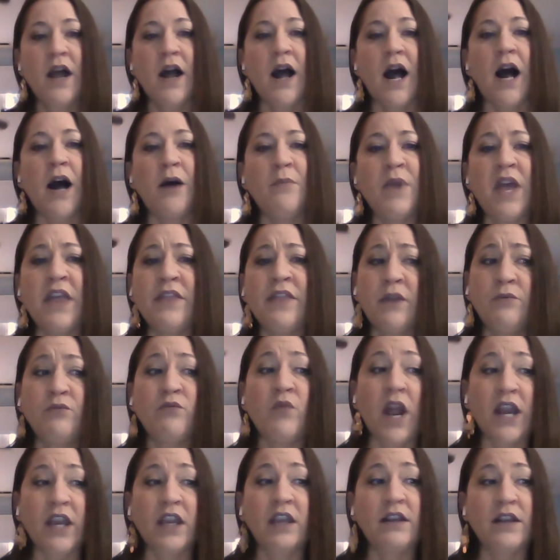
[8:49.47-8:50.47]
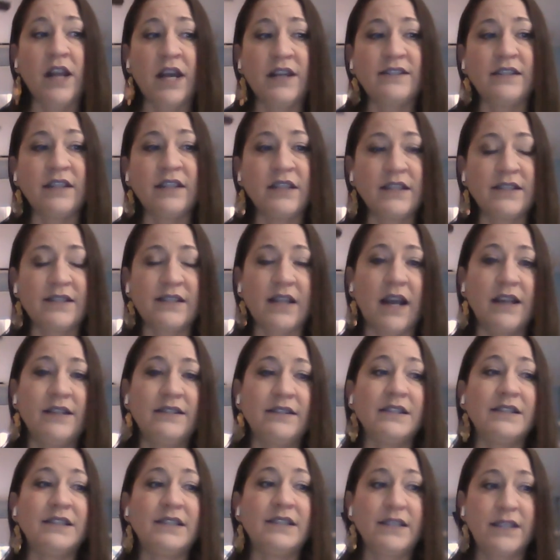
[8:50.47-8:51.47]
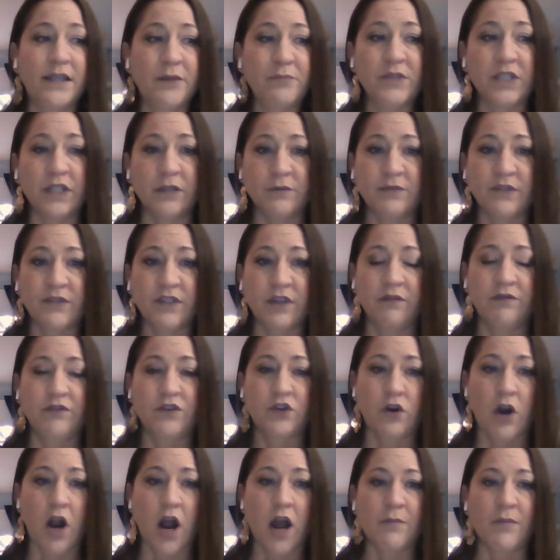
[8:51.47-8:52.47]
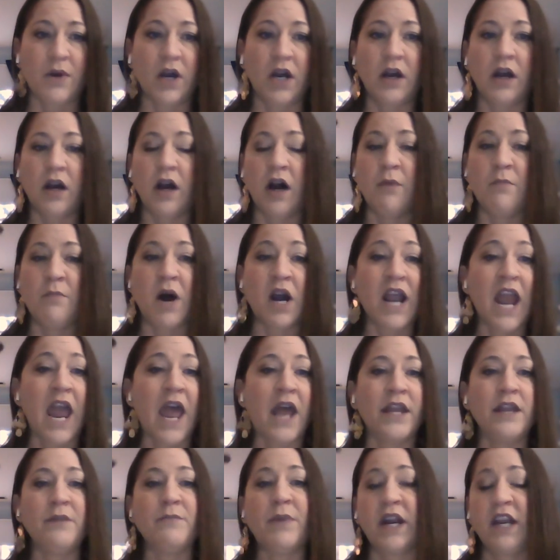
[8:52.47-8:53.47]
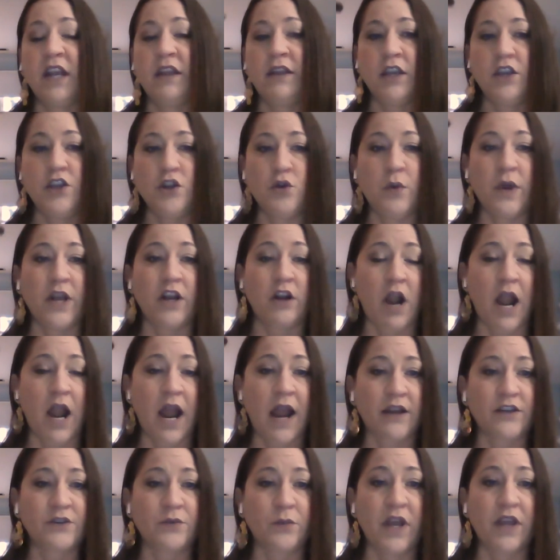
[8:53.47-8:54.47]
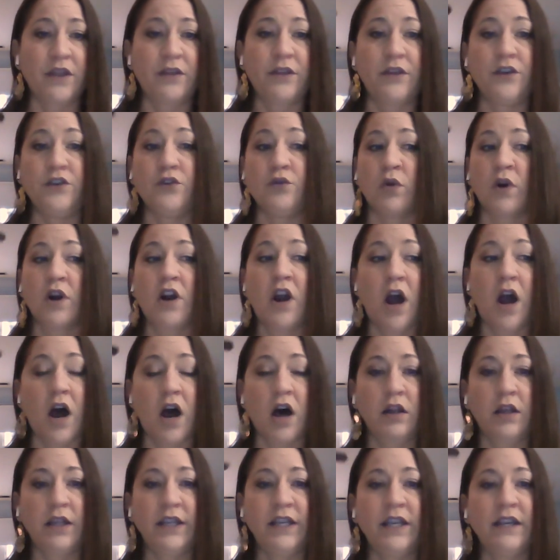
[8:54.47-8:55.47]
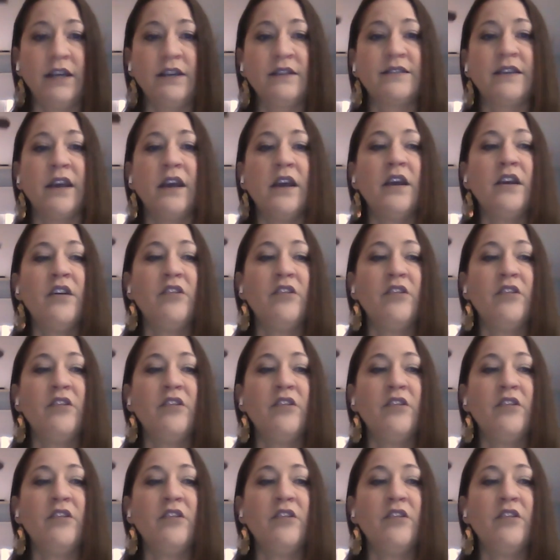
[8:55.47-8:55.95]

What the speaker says: And then recognizing the signs and symptoms of trauma among anybody that you interact with, your colleagues,